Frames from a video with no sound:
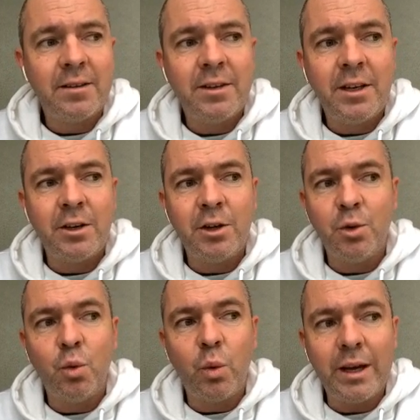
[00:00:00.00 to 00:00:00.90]

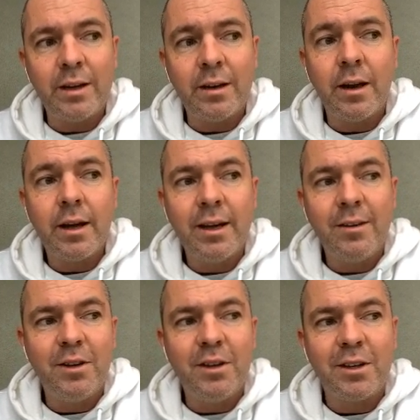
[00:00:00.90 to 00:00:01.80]
You'll win
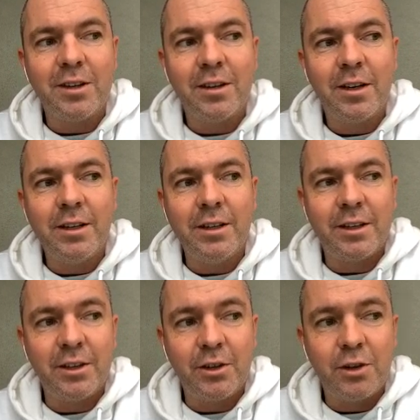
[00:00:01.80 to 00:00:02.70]
if you can
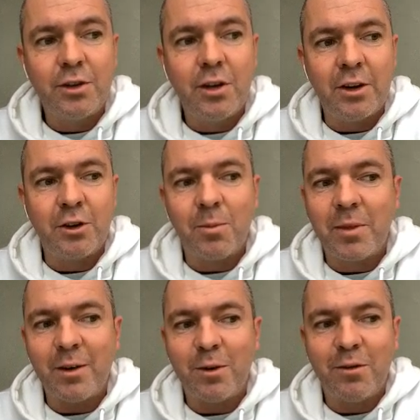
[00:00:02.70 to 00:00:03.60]
adopt
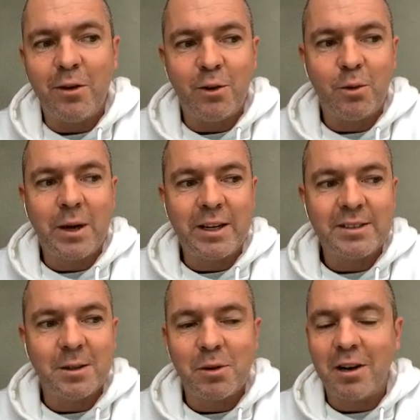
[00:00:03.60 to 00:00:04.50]
that referral
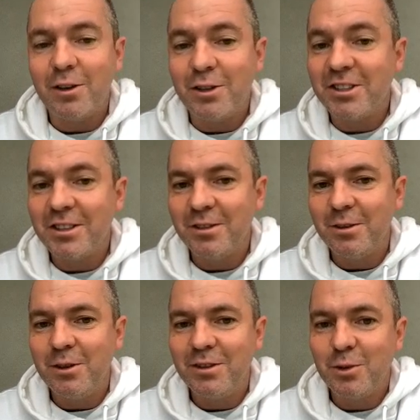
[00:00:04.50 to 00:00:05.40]
based approach
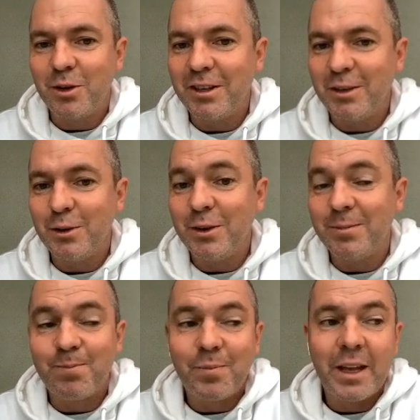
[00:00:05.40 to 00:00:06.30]
to what you're doing.
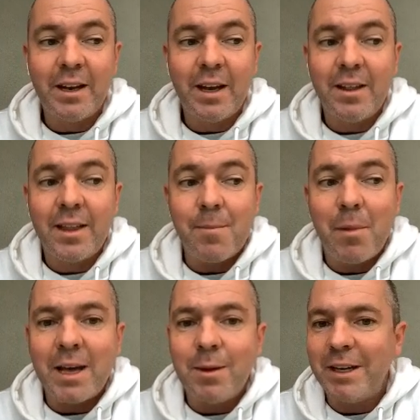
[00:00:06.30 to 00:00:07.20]
And that
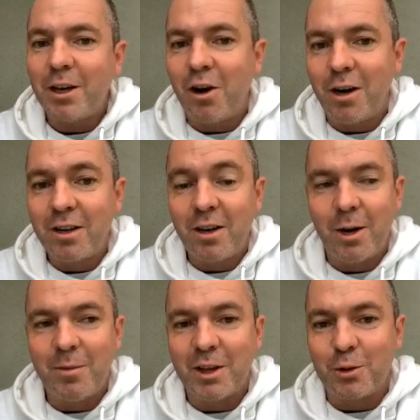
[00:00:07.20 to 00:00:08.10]
may be
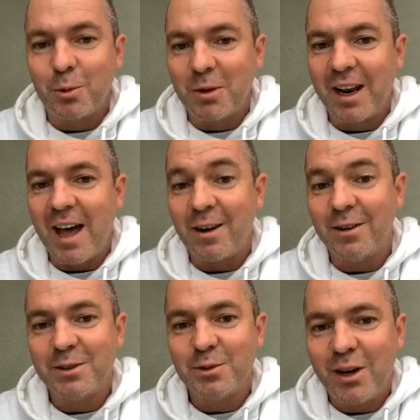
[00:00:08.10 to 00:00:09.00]
climbing the corporate ladder
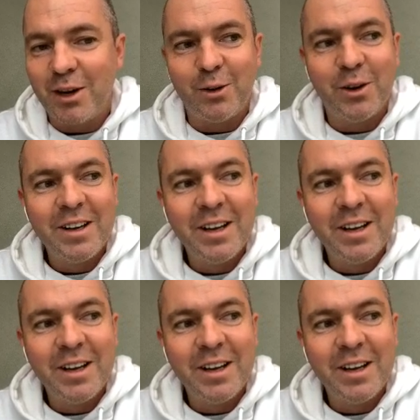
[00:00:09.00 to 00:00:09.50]
as well.